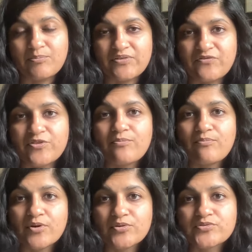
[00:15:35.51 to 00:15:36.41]
But for the
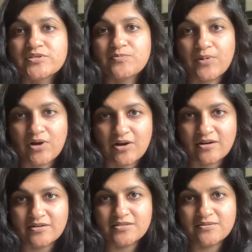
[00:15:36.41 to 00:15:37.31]
most
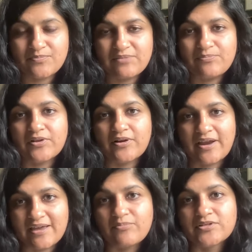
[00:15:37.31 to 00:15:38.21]
part, people are
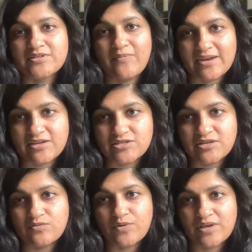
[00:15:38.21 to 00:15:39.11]
able to manage
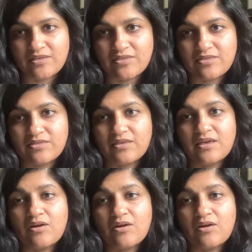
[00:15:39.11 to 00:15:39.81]
it with